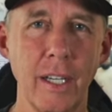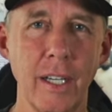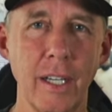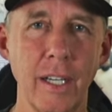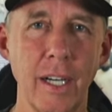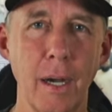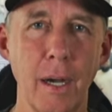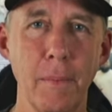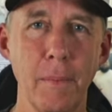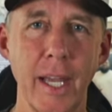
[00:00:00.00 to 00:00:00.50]

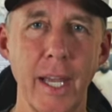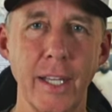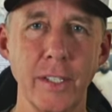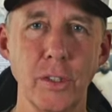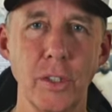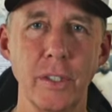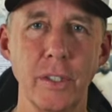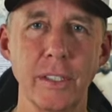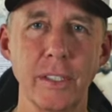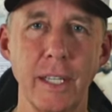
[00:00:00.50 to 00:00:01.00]
I'm going to
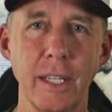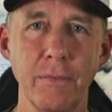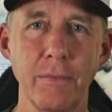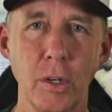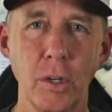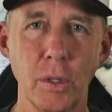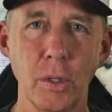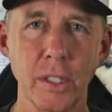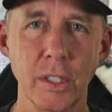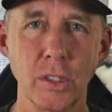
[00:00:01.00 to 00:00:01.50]
ask you to stay
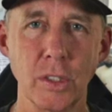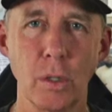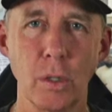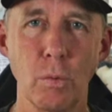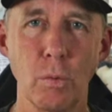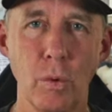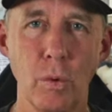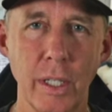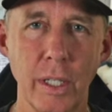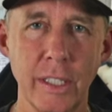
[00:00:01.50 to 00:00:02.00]
focused
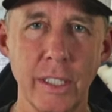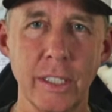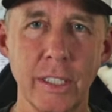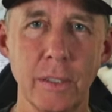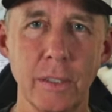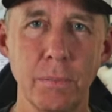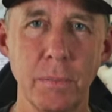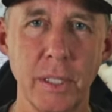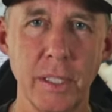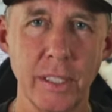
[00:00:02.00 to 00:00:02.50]
on one
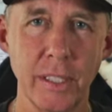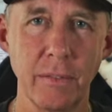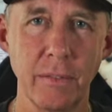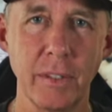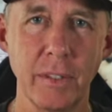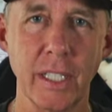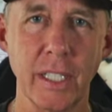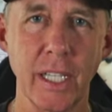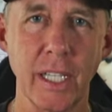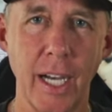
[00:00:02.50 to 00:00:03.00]

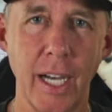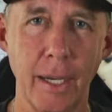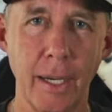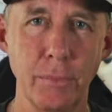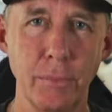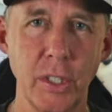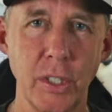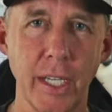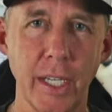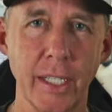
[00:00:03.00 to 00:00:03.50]
specific
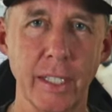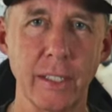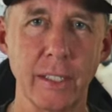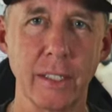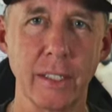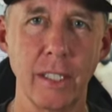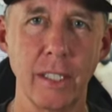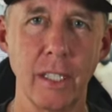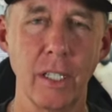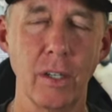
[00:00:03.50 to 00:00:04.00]
object
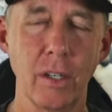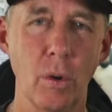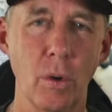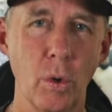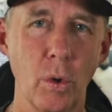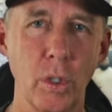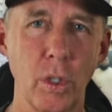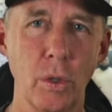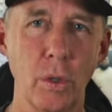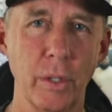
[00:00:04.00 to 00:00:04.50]

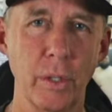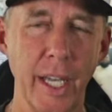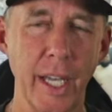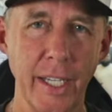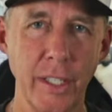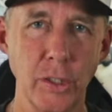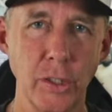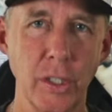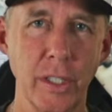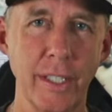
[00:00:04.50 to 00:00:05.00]
or
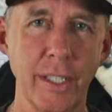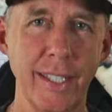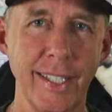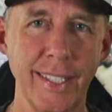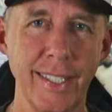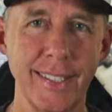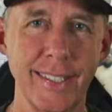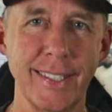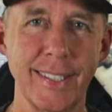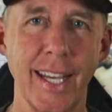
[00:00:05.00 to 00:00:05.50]
location
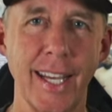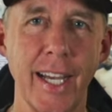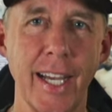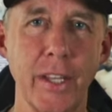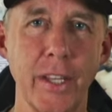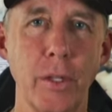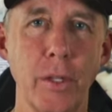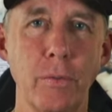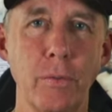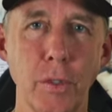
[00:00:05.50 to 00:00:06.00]

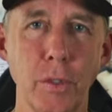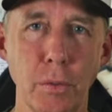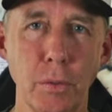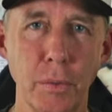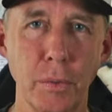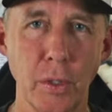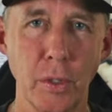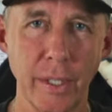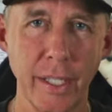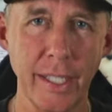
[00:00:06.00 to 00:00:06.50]
inside the room
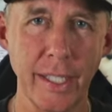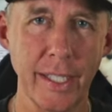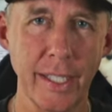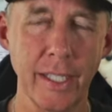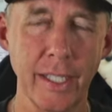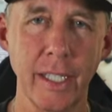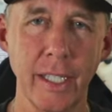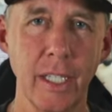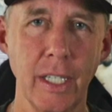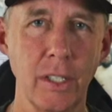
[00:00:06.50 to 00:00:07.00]
you're in
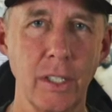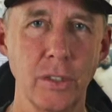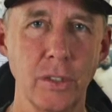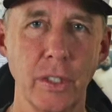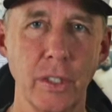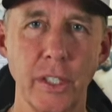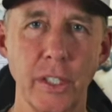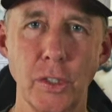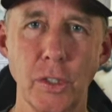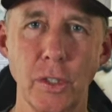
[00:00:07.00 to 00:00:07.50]
so
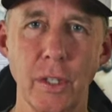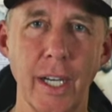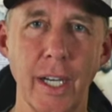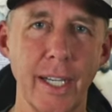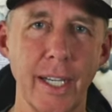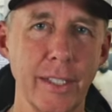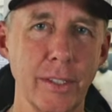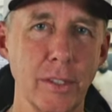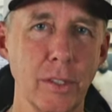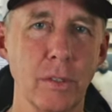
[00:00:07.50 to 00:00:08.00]
that your
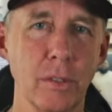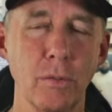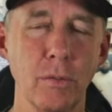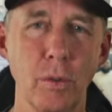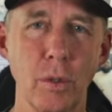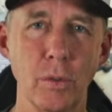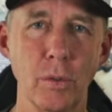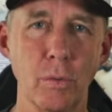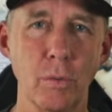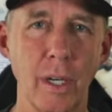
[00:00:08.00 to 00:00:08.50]
eyes
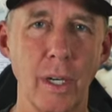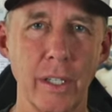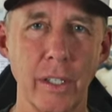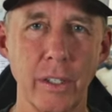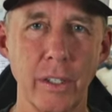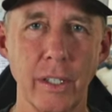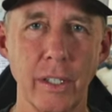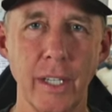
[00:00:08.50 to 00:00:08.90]
won't wander.